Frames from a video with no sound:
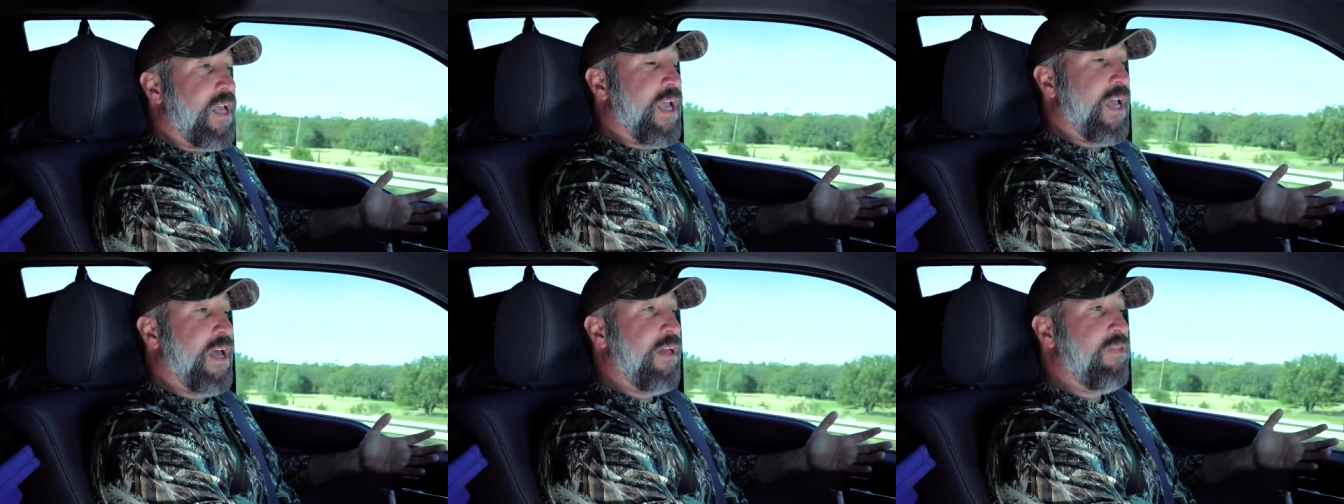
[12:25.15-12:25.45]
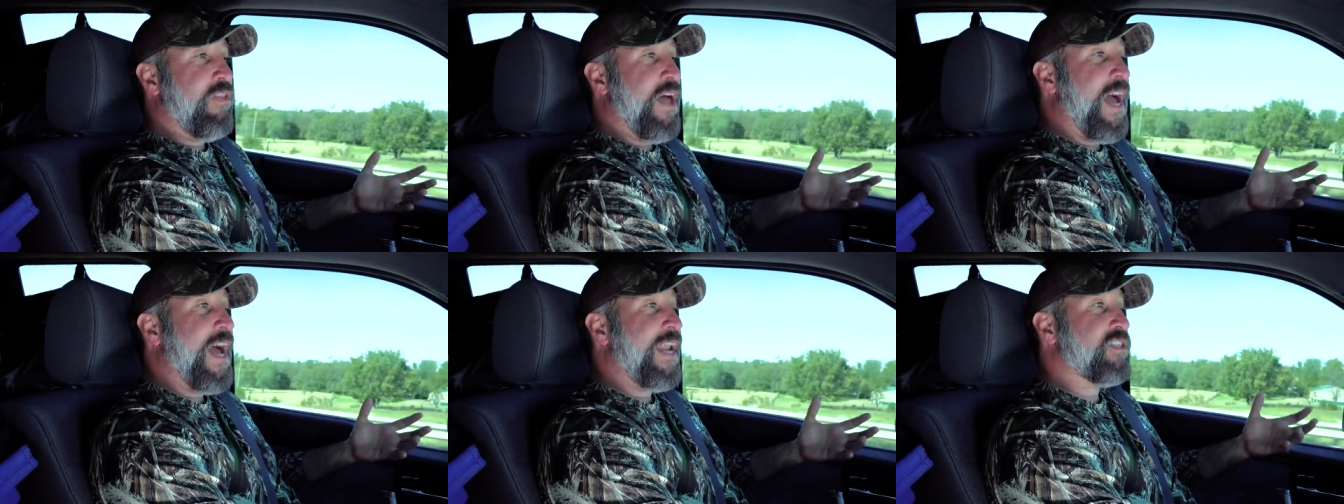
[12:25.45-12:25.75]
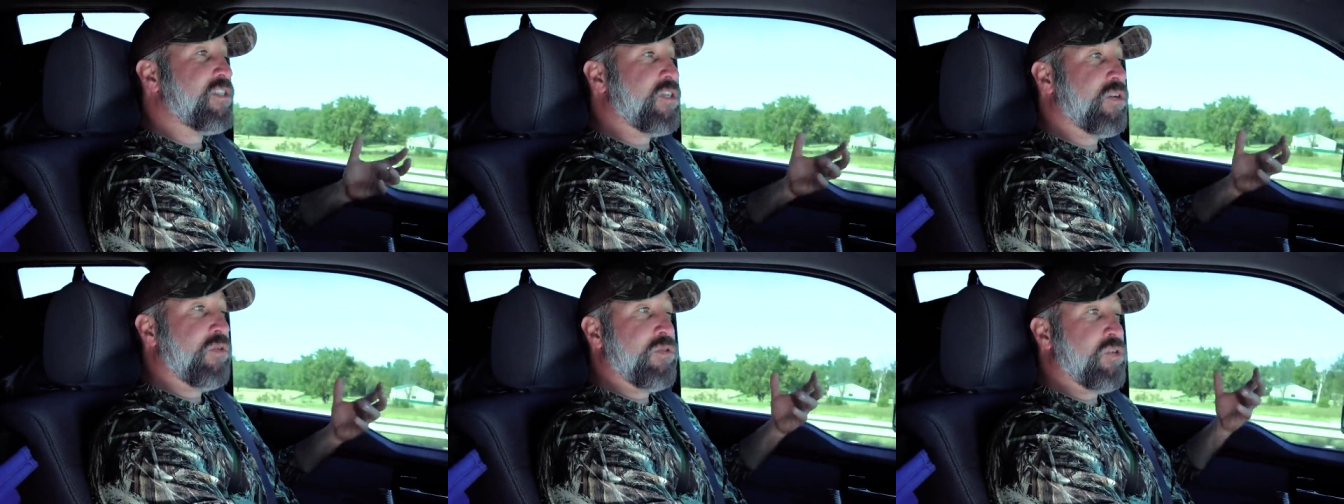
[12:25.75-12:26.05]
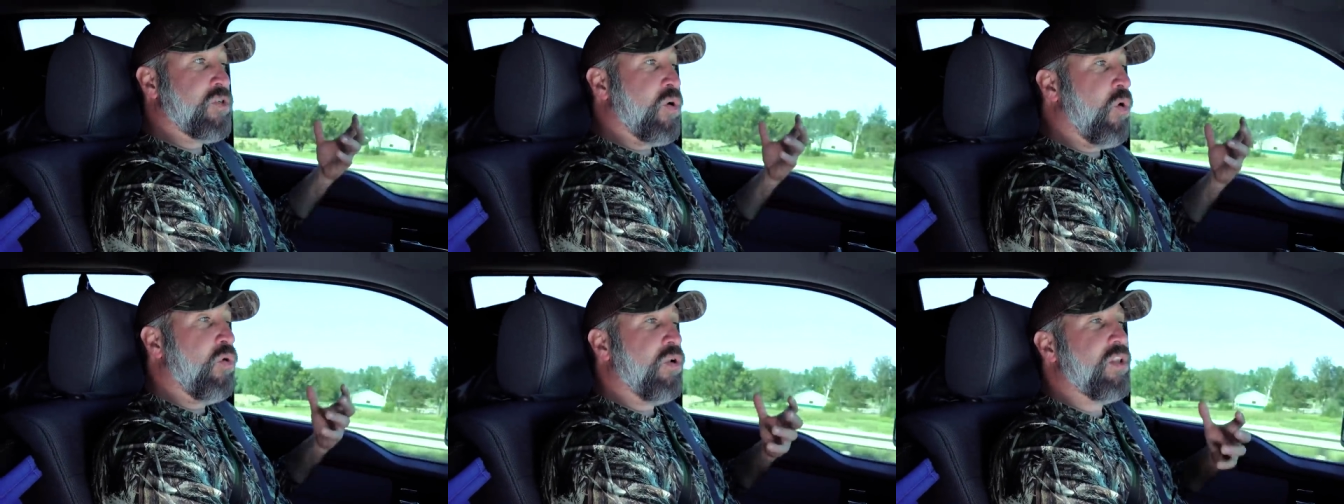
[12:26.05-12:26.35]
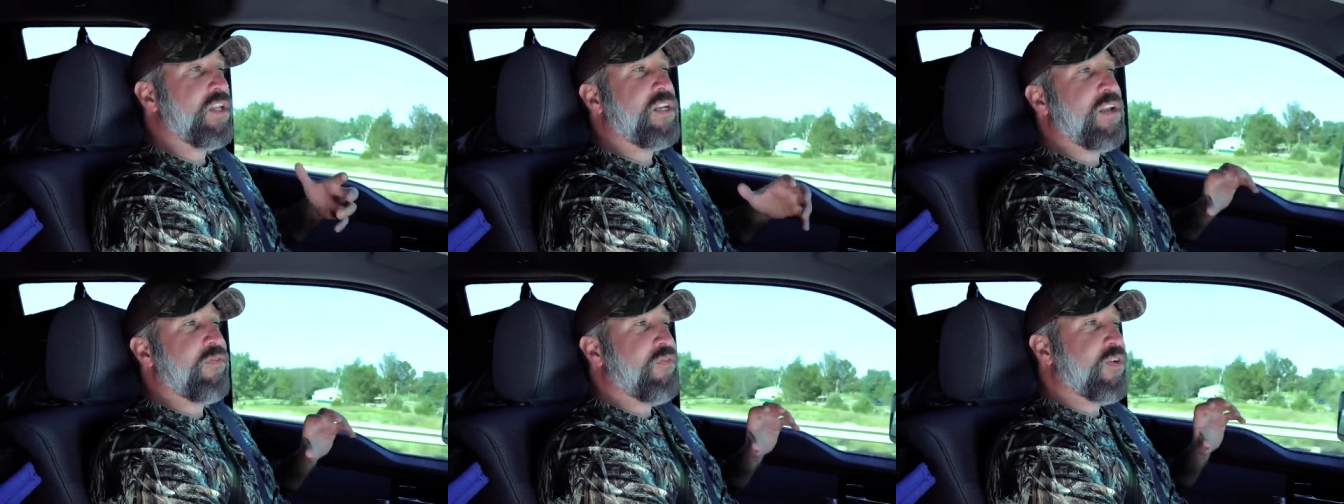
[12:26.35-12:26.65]
And that is a
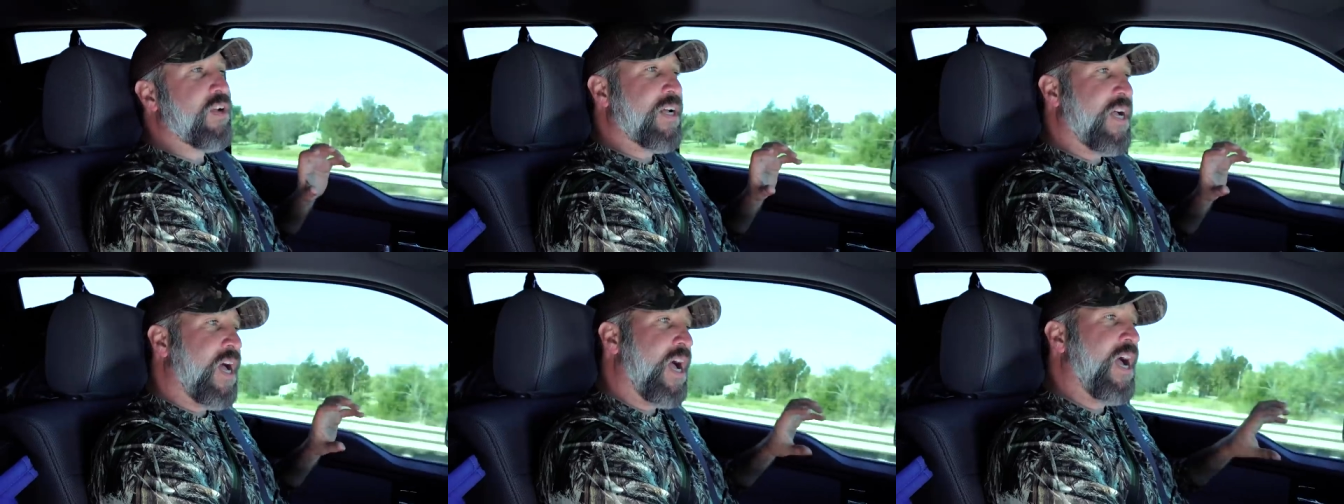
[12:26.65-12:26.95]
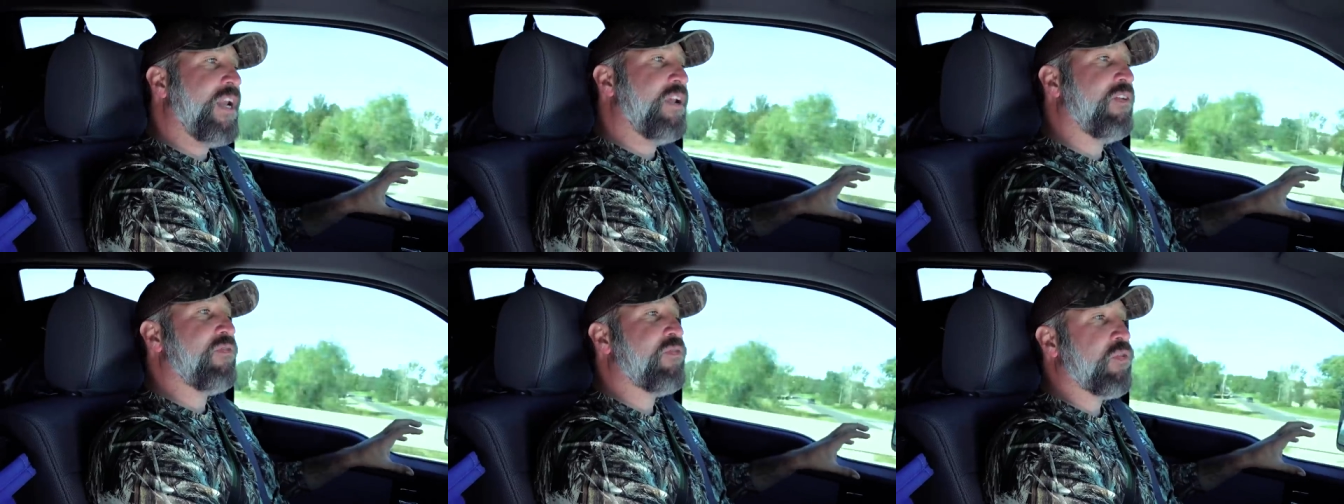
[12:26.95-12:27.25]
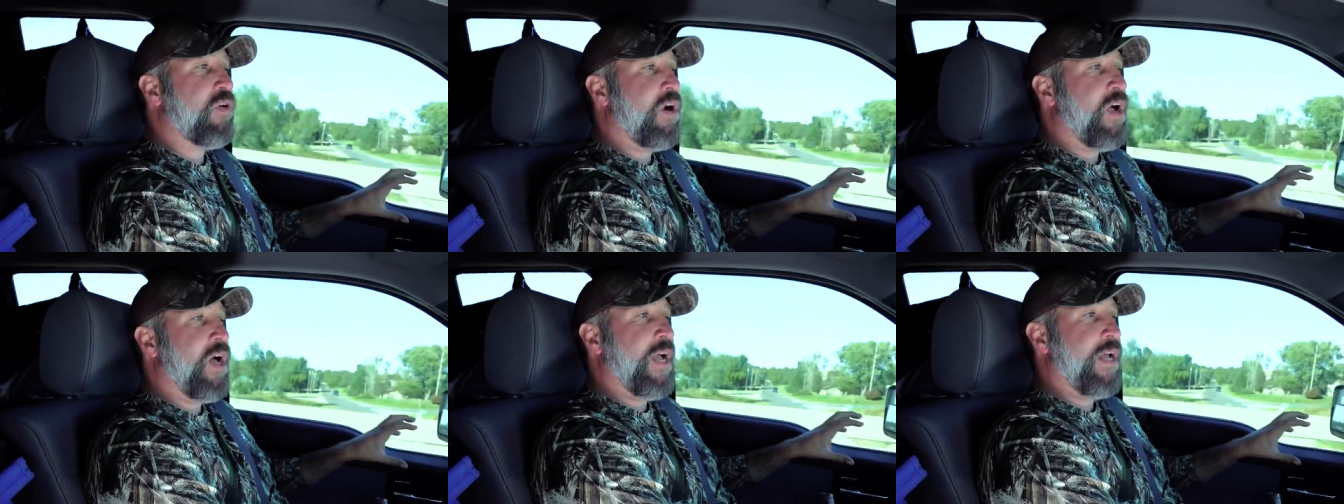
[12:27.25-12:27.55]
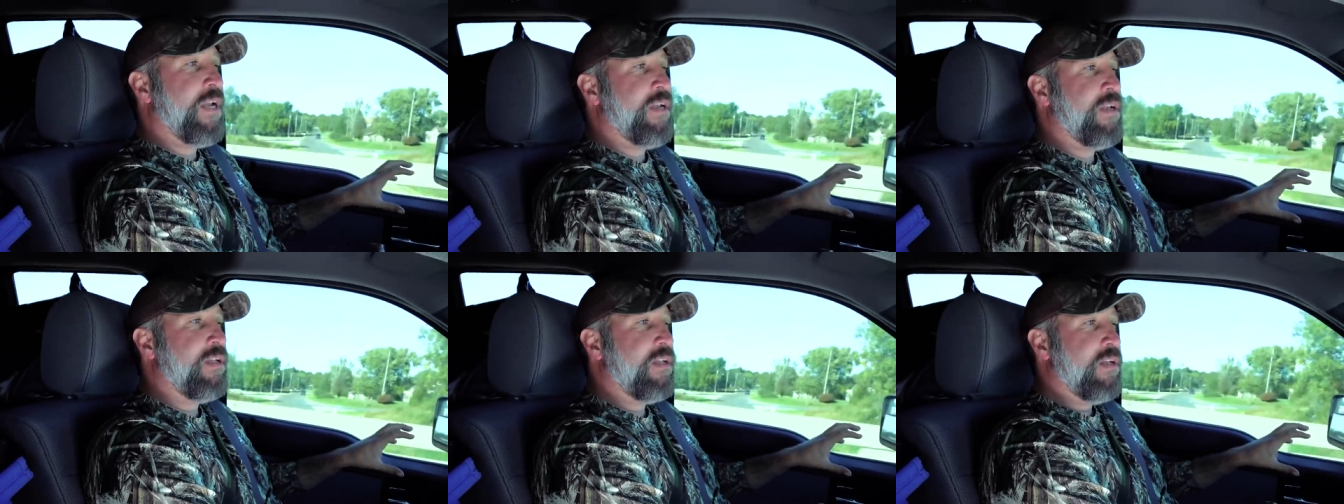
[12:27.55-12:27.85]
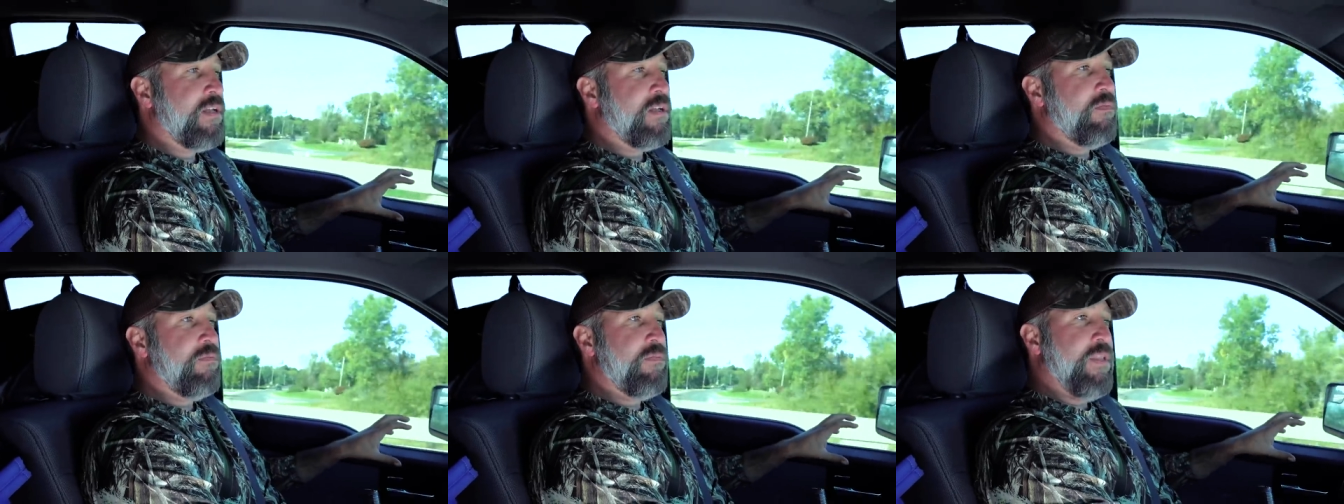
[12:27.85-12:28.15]
totally different kind of grind
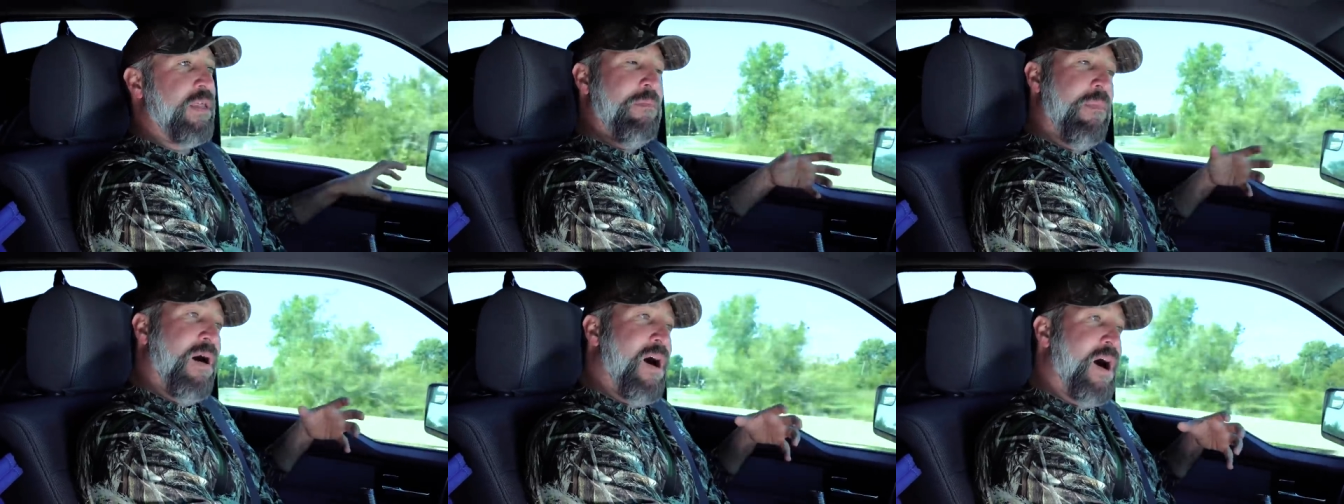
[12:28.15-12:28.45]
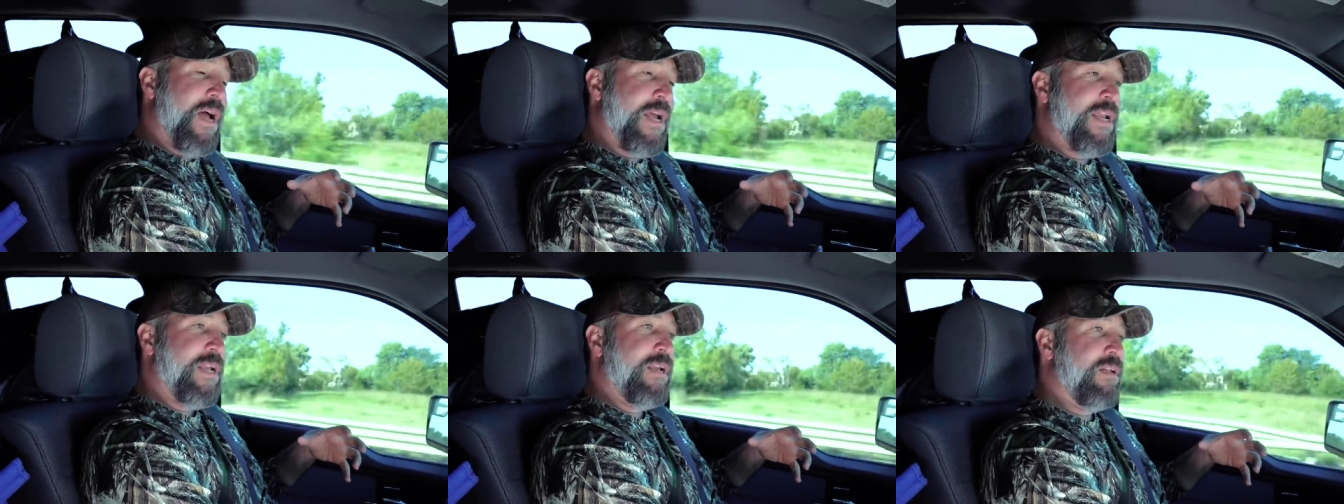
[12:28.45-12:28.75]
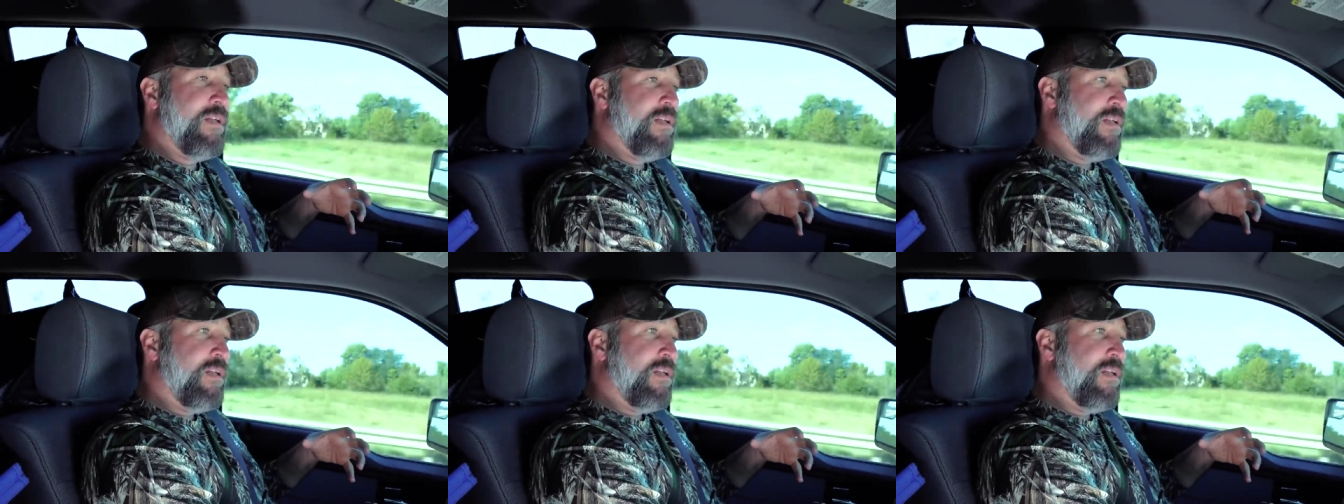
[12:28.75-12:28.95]
than mine,